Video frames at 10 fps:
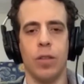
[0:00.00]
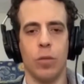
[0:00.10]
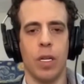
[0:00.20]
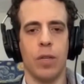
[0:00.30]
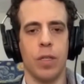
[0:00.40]

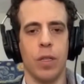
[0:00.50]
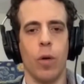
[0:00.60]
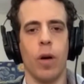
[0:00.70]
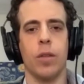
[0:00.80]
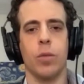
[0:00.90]
we live in a
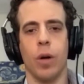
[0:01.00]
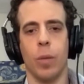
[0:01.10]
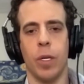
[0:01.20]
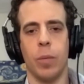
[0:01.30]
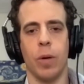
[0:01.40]
world where
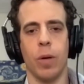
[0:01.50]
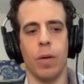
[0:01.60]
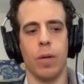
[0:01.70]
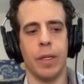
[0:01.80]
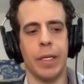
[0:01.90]
people
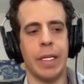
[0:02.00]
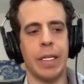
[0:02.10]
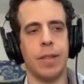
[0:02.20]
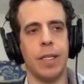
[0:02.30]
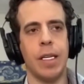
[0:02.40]
really
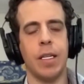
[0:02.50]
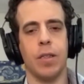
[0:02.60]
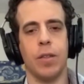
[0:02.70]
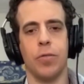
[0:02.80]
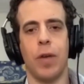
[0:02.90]
seek
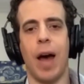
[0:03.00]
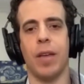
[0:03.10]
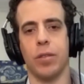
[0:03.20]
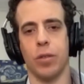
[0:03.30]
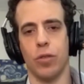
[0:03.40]

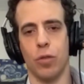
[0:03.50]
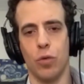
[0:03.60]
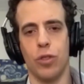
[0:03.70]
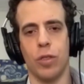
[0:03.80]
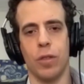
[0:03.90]
faster
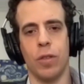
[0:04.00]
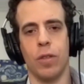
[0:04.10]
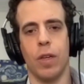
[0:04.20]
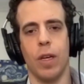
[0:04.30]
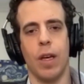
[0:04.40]

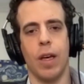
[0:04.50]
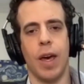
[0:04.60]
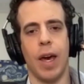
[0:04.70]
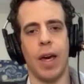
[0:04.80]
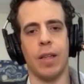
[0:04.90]
solutions
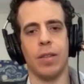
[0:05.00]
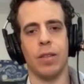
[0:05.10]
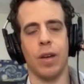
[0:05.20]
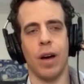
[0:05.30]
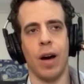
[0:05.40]

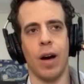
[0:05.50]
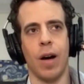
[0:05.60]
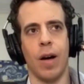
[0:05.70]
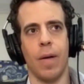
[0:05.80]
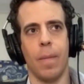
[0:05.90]
and
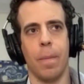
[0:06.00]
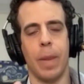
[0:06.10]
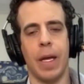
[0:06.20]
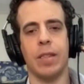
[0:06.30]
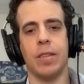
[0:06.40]

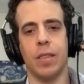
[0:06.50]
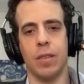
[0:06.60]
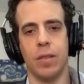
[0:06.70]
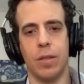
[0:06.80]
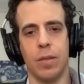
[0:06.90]

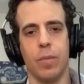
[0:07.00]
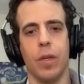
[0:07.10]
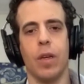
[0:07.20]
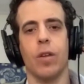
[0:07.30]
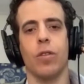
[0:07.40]
instant
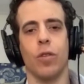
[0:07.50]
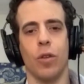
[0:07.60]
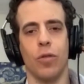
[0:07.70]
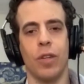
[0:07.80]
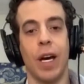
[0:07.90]
sort
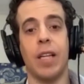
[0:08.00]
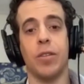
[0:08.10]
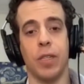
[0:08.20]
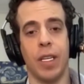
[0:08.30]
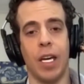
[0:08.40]
of
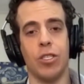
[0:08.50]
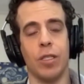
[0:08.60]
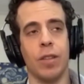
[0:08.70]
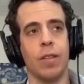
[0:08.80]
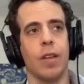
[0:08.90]

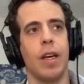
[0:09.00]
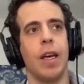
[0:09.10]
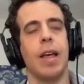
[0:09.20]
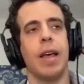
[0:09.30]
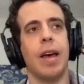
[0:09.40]
gratifications,
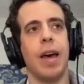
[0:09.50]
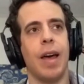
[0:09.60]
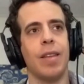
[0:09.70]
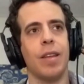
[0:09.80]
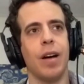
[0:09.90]

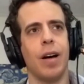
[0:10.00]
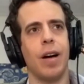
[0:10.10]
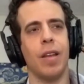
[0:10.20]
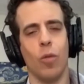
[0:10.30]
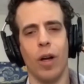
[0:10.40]
and
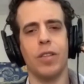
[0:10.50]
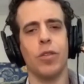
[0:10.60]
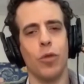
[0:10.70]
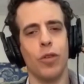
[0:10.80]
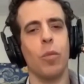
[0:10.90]
the world is
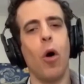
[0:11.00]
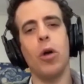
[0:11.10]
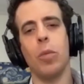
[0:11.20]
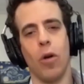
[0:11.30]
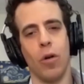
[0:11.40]
moving more
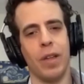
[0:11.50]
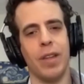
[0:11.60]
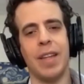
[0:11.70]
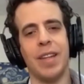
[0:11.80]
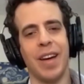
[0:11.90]
and more in
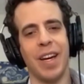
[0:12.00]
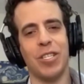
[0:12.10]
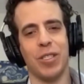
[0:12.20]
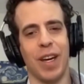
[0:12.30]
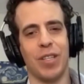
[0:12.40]
that
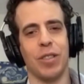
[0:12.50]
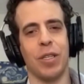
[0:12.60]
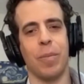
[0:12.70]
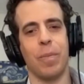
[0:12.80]
direction, actually.